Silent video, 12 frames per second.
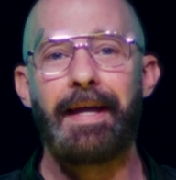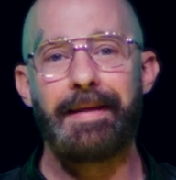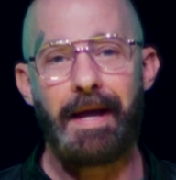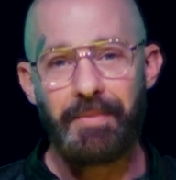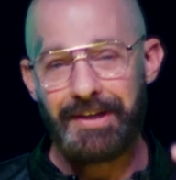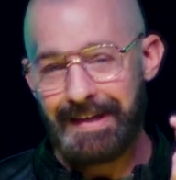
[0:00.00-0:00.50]
and
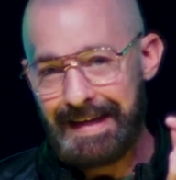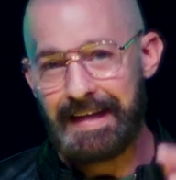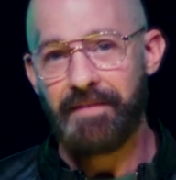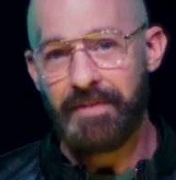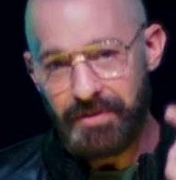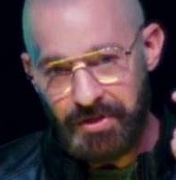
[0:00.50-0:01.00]
I'm going to
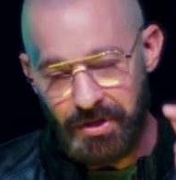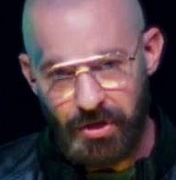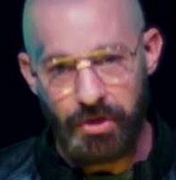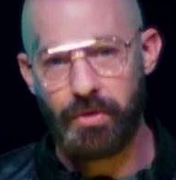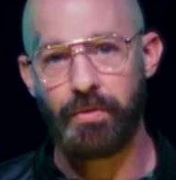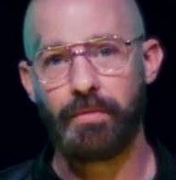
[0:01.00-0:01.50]
give it to
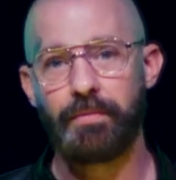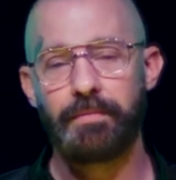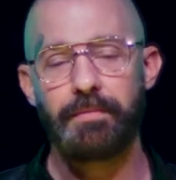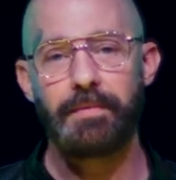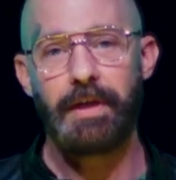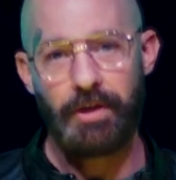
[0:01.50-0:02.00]
you.
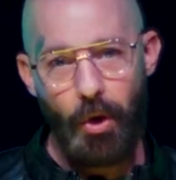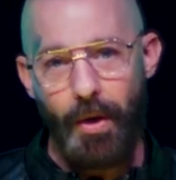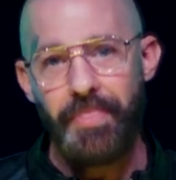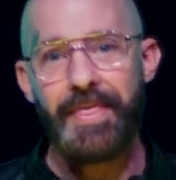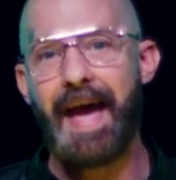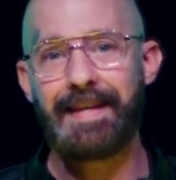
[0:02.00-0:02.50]
And
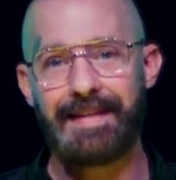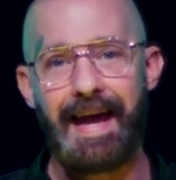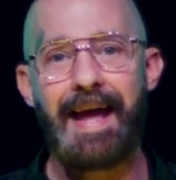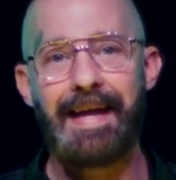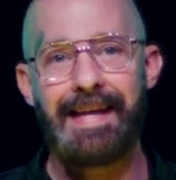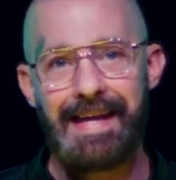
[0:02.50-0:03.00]
on that
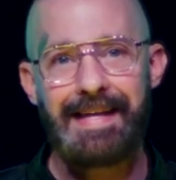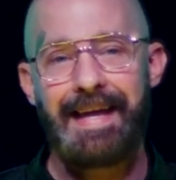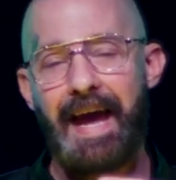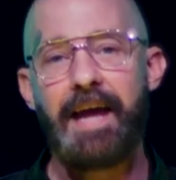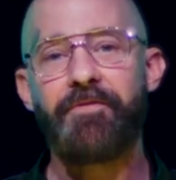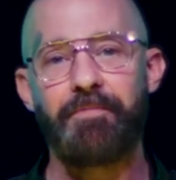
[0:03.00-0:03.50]
day, he
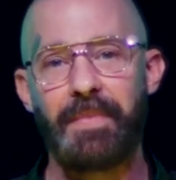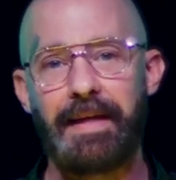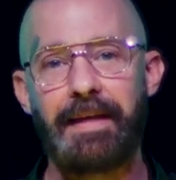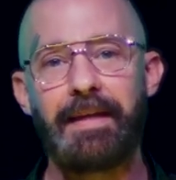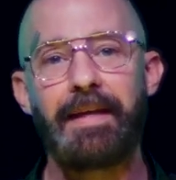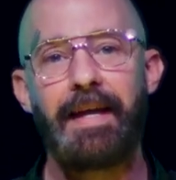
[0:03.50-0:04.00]
gave
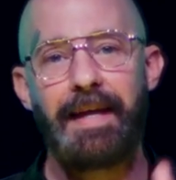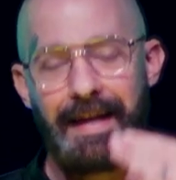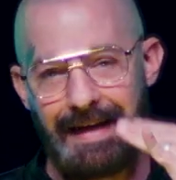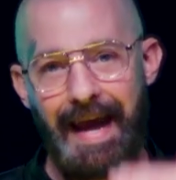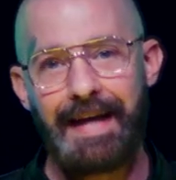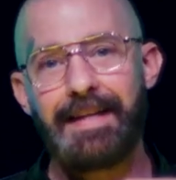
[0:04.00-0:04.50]
me
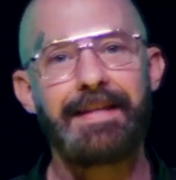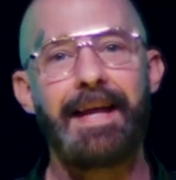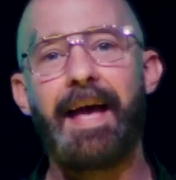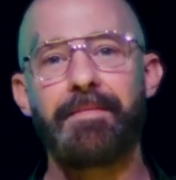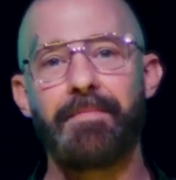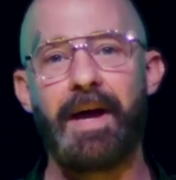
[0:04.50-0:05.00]
an
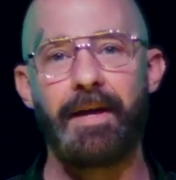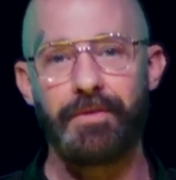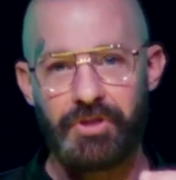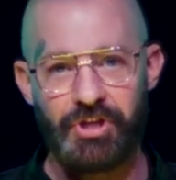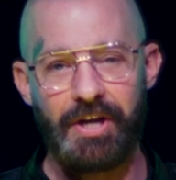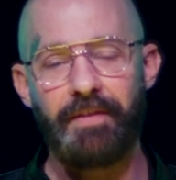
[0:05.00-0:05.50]
89 model
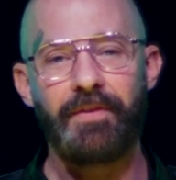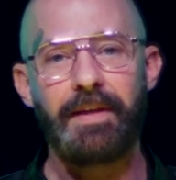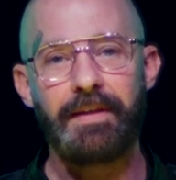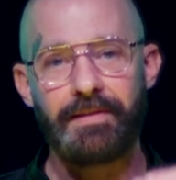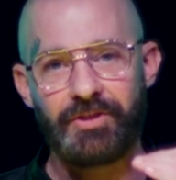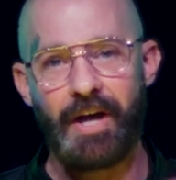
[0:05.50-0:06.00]

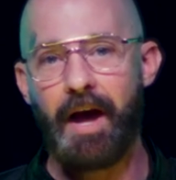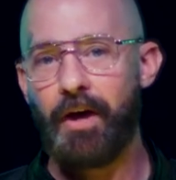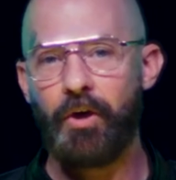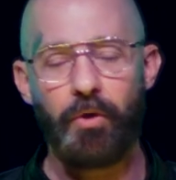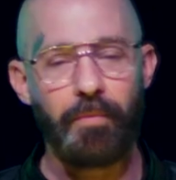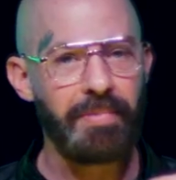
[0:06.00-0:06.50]
Chevy
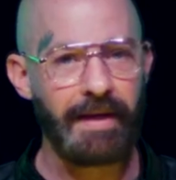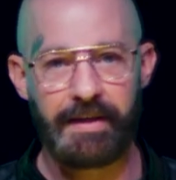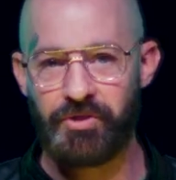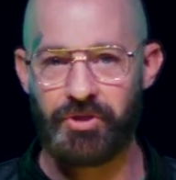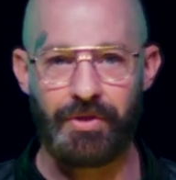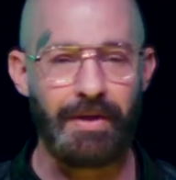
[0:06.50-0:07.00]
Tahoe
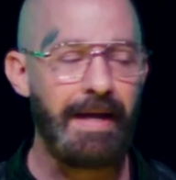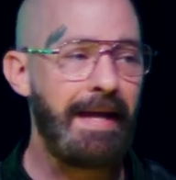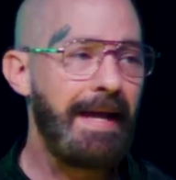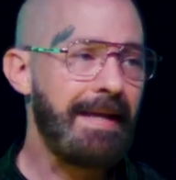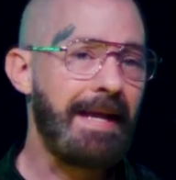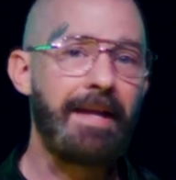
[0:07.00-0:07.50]
Blazer.
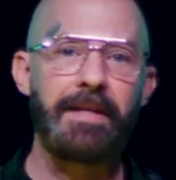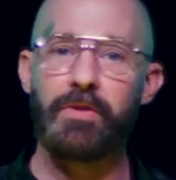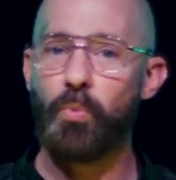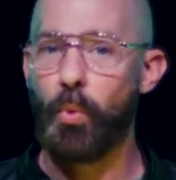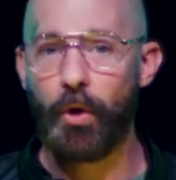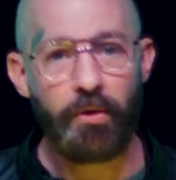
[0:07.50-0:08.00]
And I
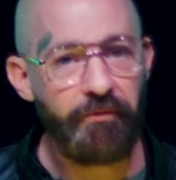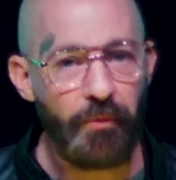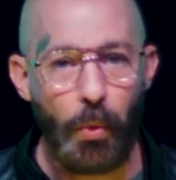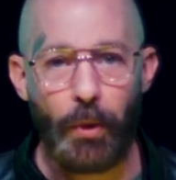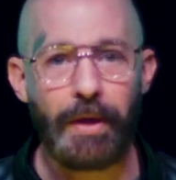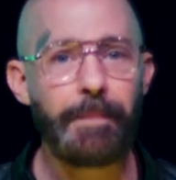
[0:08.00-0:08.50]
didn't work
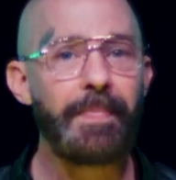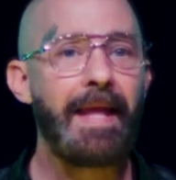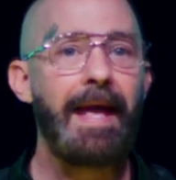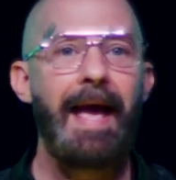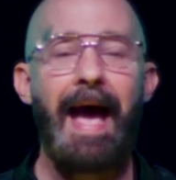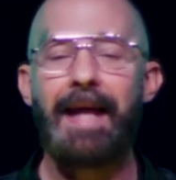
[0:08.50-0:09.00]
for it,
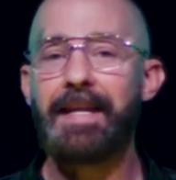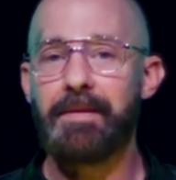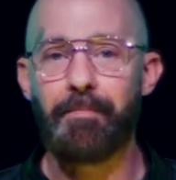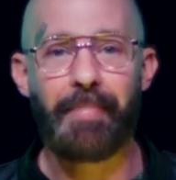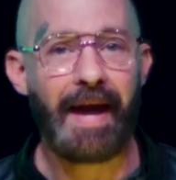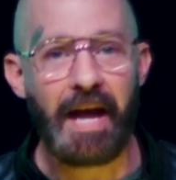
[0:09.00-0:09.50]
I
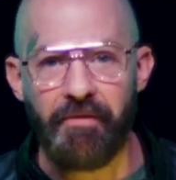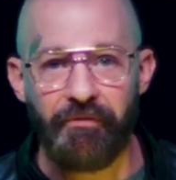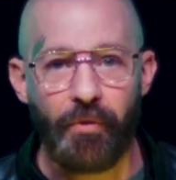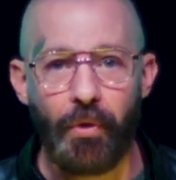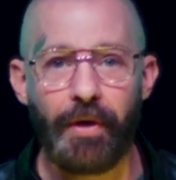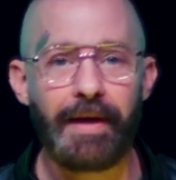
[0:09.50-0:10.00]
didn't pay
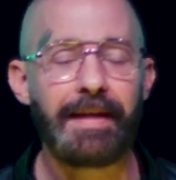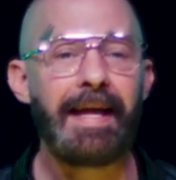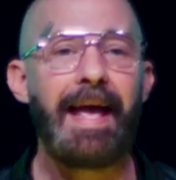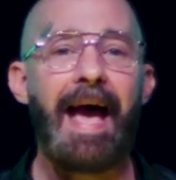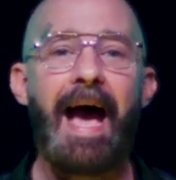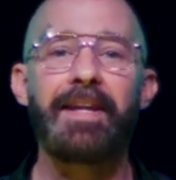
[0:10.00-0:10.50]
for it,
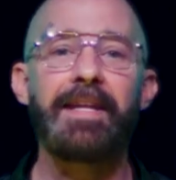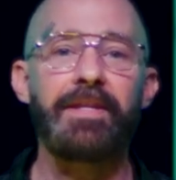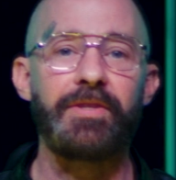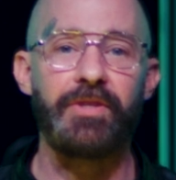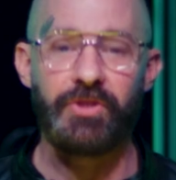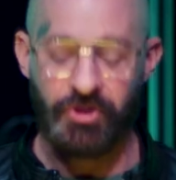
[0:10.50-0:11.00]
I
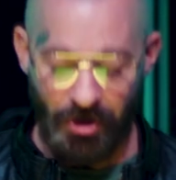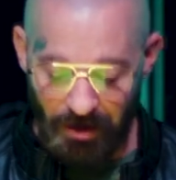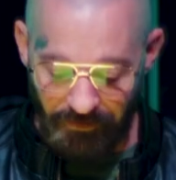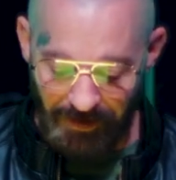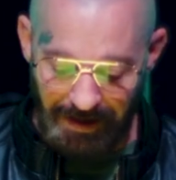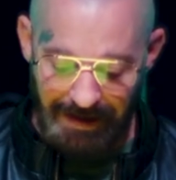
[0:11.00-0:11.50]
didn't
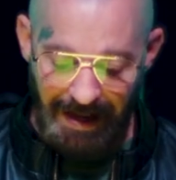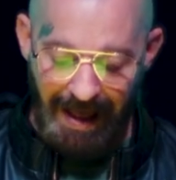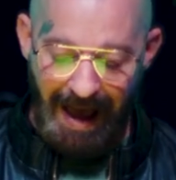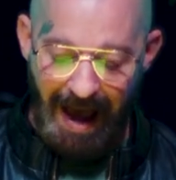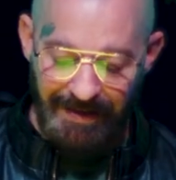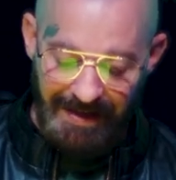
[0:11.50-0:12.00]
deserve it.
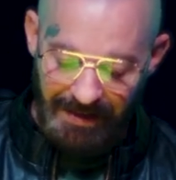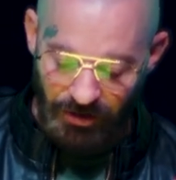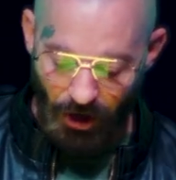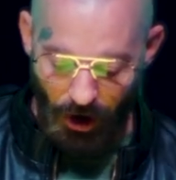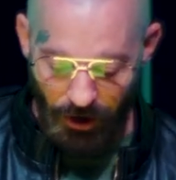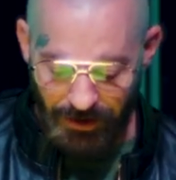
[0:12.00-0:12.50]
I didn't
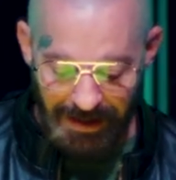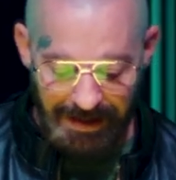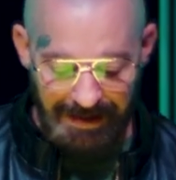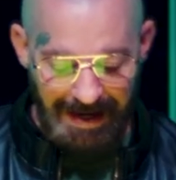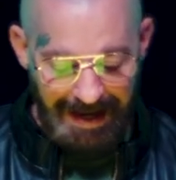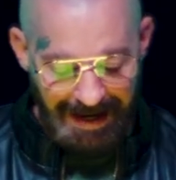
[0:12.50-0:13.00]
earn
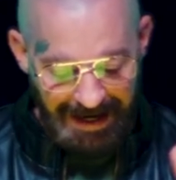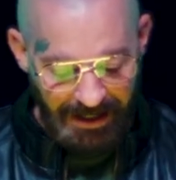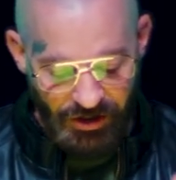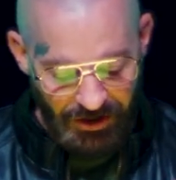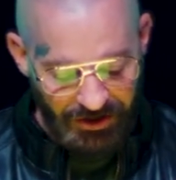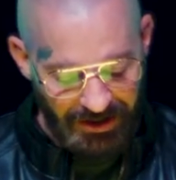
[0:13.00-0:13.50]
it. He
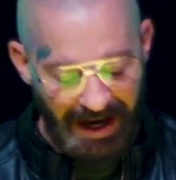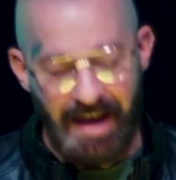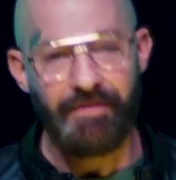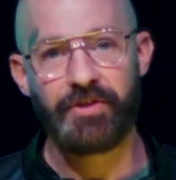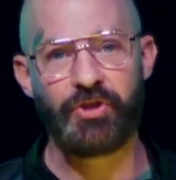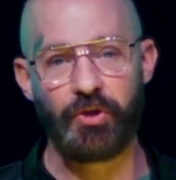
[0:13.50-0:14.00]
just
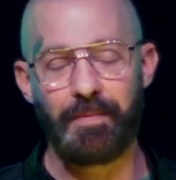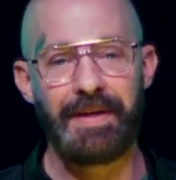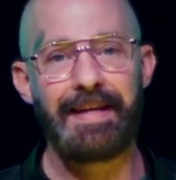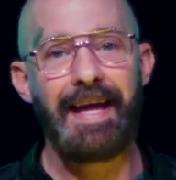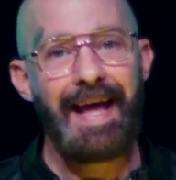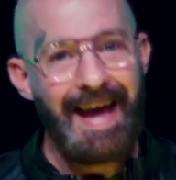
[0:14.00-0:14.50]
gave it to
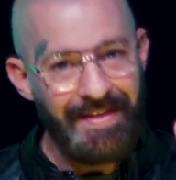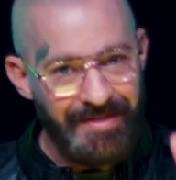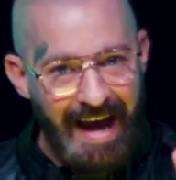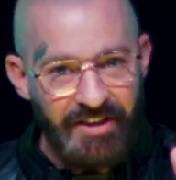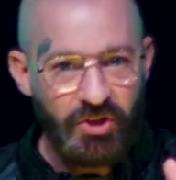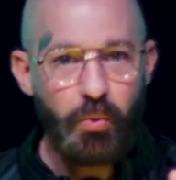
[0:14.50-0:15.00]
me. And
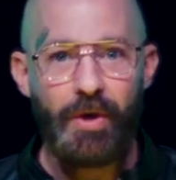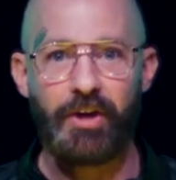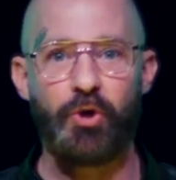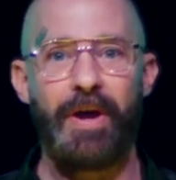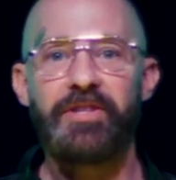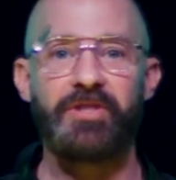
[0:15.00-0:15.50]
that's what
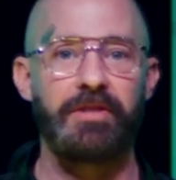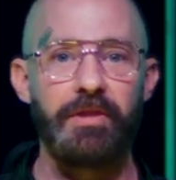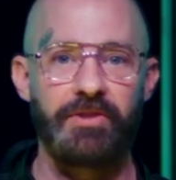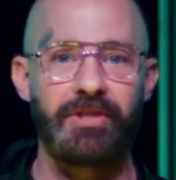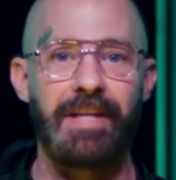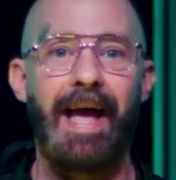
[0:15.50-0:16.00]
grace
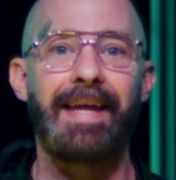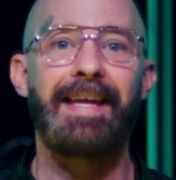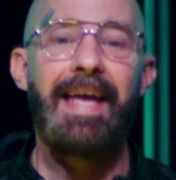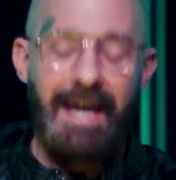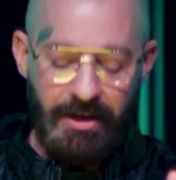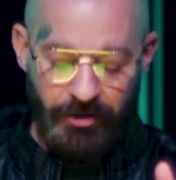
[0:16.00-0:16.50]
looks like.
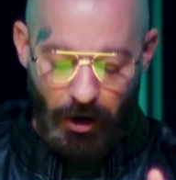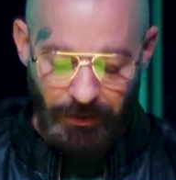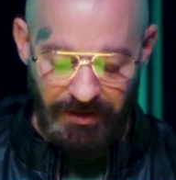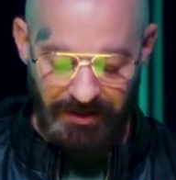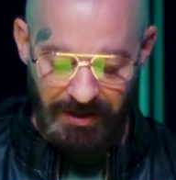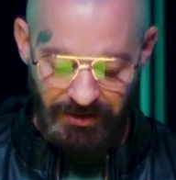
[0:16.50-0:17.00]
And
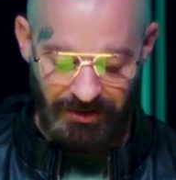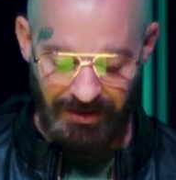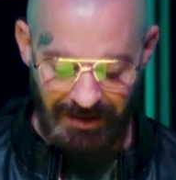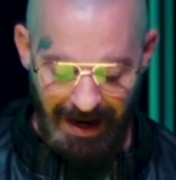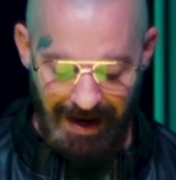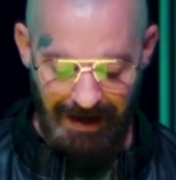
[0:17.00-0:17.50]
notice this
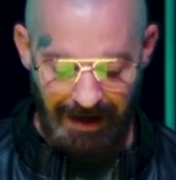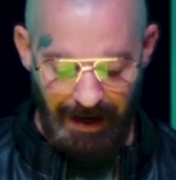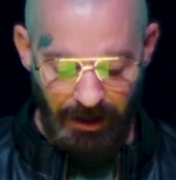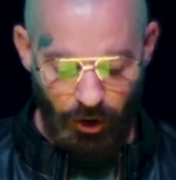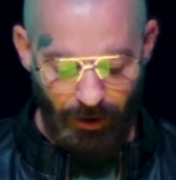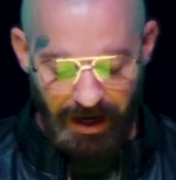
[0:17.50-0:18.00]
today
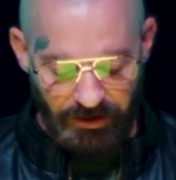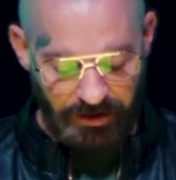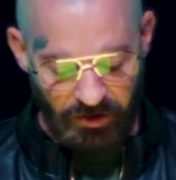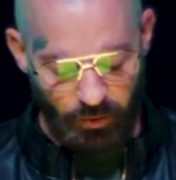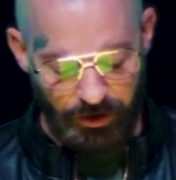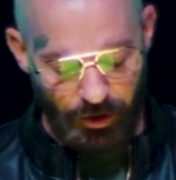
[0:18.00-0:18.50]
grace
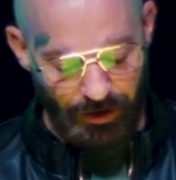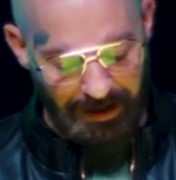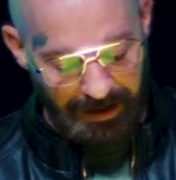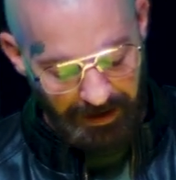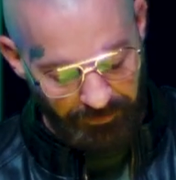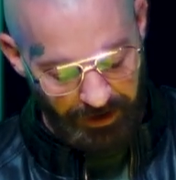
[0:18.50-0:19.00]
is when you're
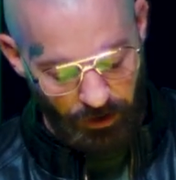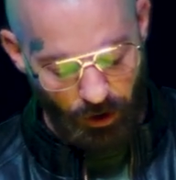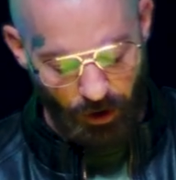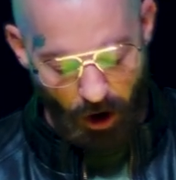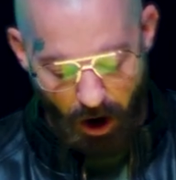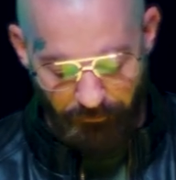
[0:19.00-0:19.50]
given
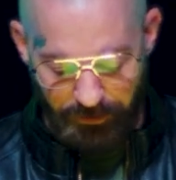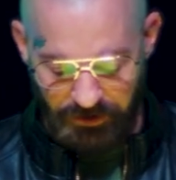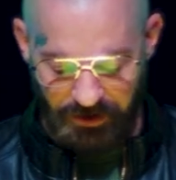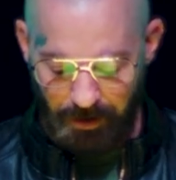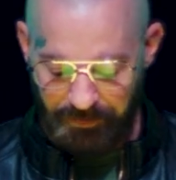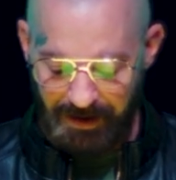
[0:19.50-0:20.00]
or offered
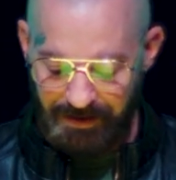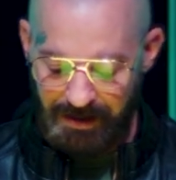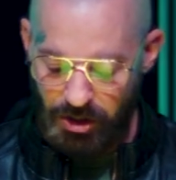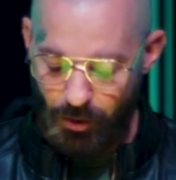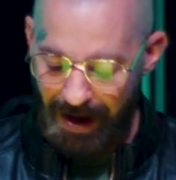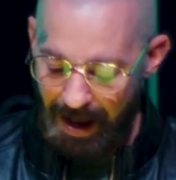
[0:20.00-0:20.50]
something that
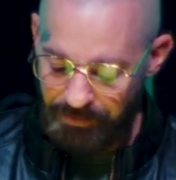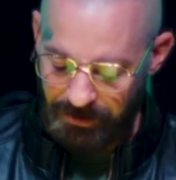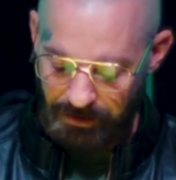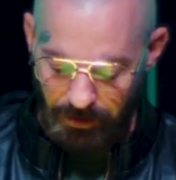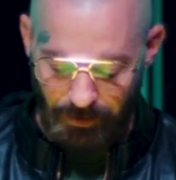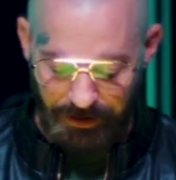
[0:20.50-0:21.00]
you
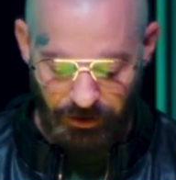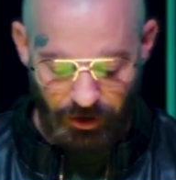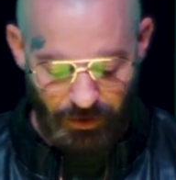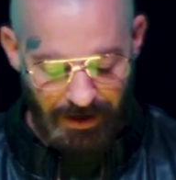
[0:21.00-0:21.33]
absolutely do